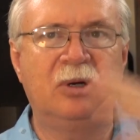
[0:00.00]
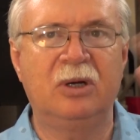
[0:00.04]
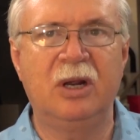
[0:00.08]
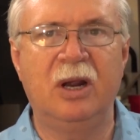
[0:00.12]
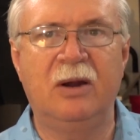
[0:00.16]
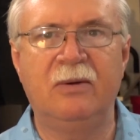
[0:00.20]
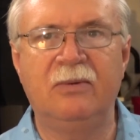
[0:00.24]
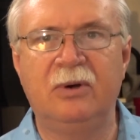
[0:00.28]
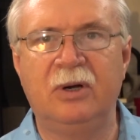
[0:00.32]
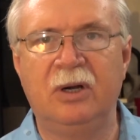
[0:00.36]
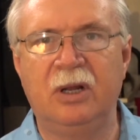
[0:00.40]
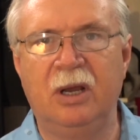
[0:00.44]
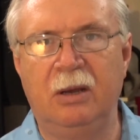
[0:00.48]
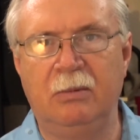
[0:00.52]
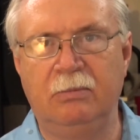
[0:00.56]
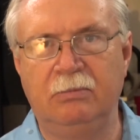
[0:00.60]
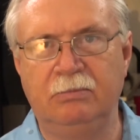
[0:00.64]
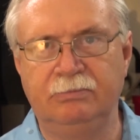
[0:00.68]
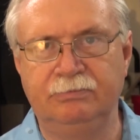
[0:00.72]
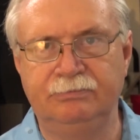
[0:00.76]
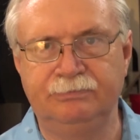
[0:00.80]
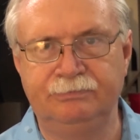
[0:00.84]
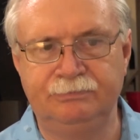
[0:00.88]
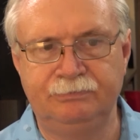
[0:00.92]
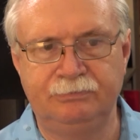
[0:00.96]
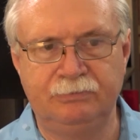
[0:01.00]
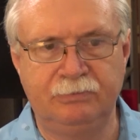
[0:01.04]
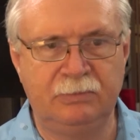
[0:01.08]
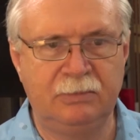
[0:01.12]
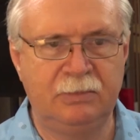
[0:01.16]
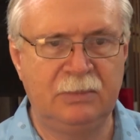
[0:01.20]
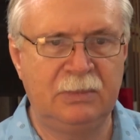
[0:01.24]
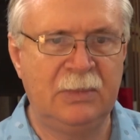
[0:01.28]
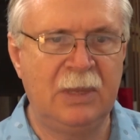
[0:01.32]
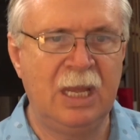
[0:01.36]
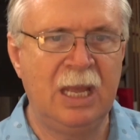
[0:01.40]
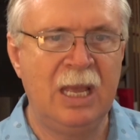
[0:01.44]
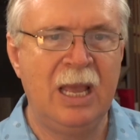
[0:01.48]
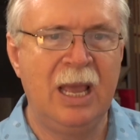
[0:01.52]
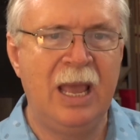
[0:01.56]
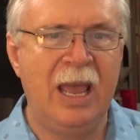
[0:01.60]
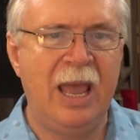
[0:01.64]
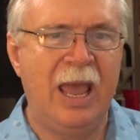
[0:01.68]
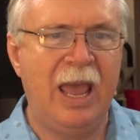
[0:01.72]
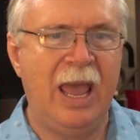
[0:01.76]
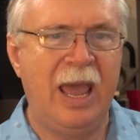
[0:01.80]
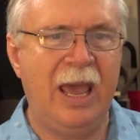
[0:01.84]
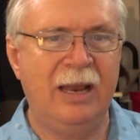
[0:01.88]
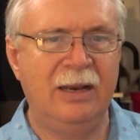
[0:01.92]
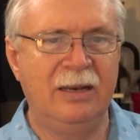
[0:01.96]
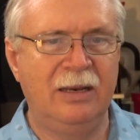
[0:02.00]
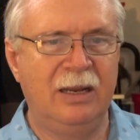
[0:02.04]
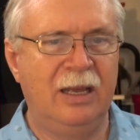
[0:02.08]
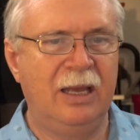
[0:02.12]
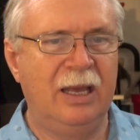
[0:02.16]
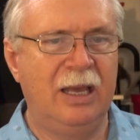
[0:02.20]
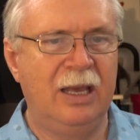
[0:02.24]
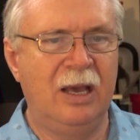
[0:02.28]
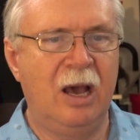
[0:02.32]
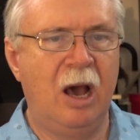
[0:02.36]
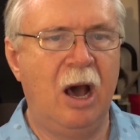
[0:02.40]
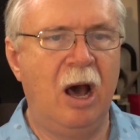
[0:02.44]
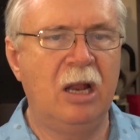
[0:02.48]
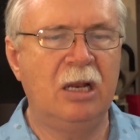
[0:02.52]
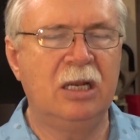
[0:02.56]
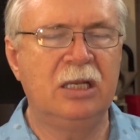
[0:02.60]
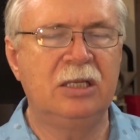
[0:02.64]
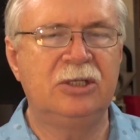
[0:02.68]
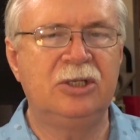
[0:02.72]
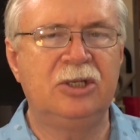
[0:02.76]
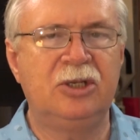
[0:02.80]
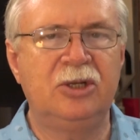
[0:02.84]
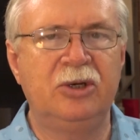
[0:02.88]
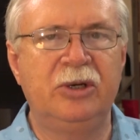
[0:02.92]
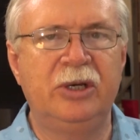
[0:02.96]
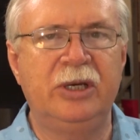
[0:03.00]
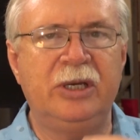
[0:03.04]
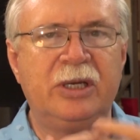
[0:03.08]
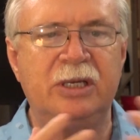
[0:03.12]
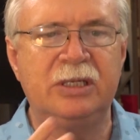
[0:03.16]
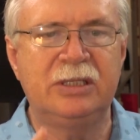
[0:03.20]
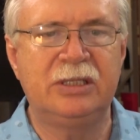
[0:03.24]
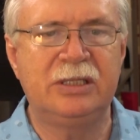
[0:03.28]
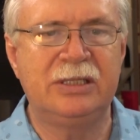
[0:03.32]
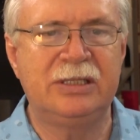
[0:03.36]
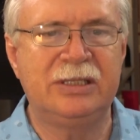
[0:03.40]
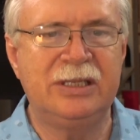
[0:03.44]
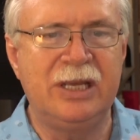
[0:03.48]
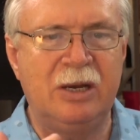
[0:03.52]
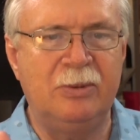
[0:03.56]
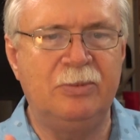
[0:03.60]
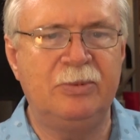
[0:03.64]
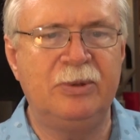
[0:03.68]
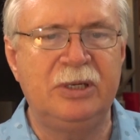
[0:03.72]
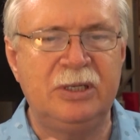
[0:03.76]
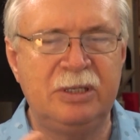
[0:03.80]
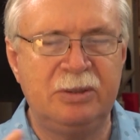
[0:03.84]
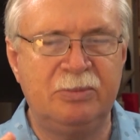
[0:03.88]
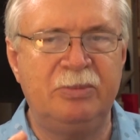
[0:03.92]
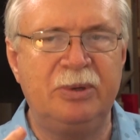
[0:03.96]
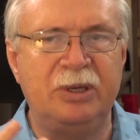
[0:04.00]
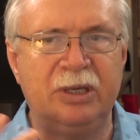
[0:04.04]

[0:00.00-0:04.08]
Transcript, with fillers: will cover it up. And uh, all it's doing is it's helping to